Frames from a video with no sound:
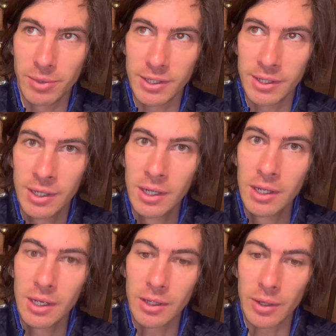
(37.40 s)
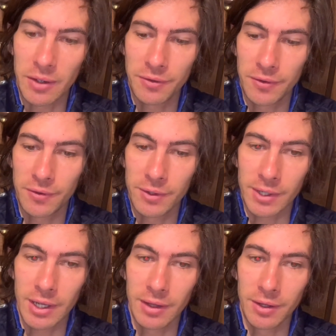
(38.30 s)
be, you have to
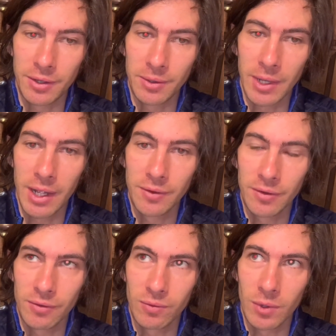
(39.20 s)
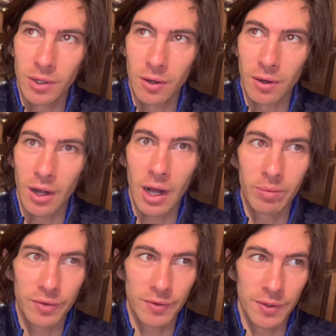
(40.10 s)
look at the two ends of what our
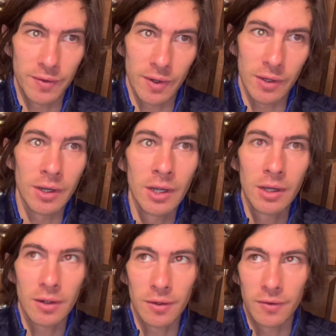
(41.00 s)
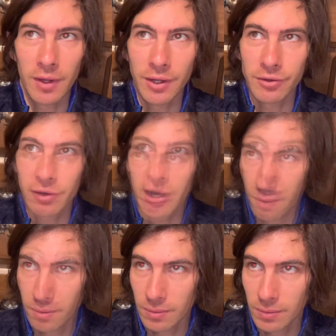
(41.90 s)
opposites are, because they
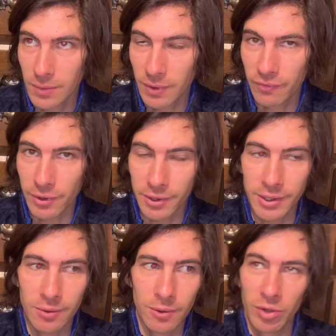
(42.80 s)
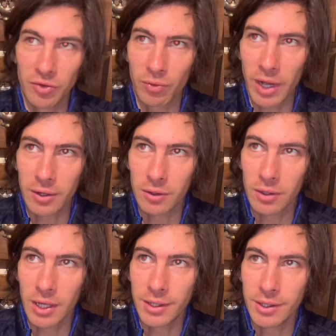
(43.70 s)
attract if they're equal. The most radical
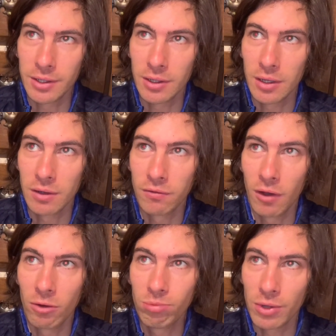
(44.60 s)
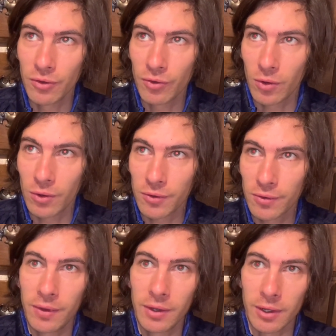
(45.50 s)
idea of open source
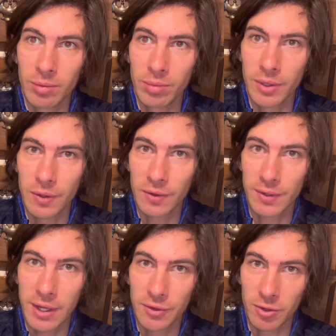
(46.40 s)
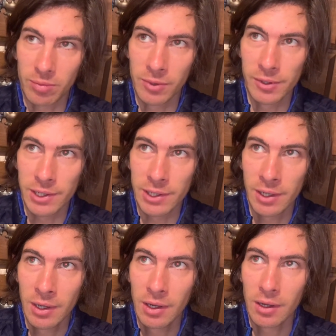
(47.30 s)
in the computer science community,
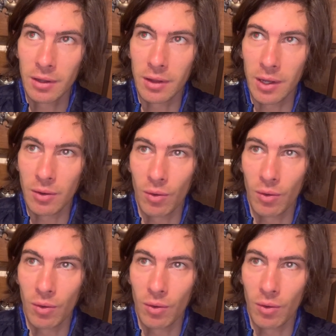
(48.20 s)
they